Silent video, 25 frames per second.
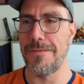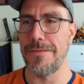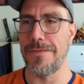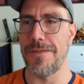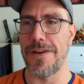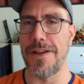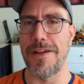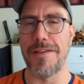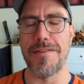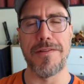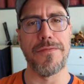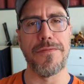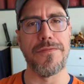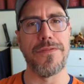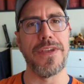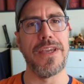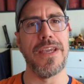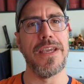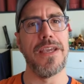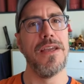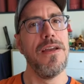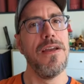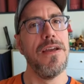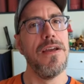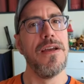
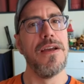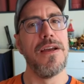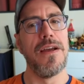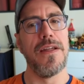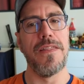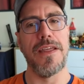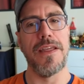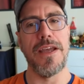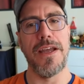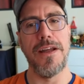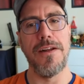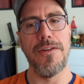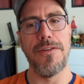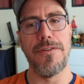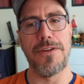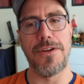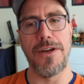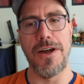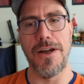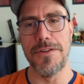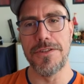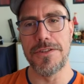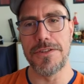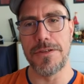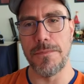philosophy, they'll
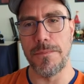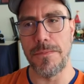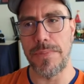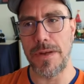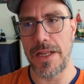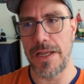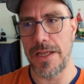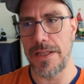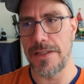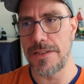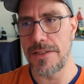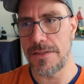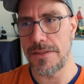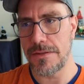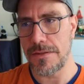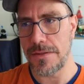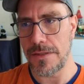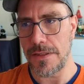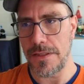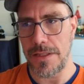contemplate